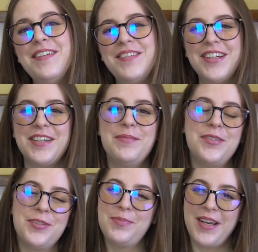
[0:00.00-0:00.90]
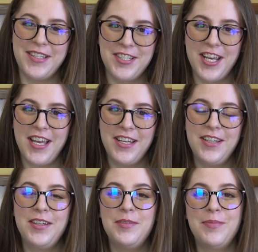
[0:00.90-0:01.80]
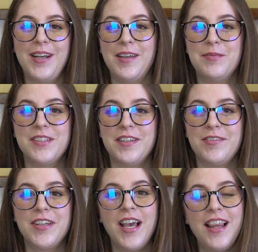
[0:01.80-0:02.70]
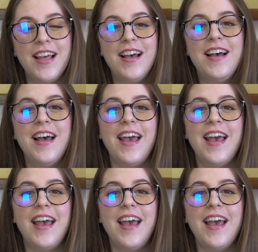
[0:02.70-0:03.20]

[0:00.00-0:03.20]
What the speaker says: welcome to my channel. My name is Ariella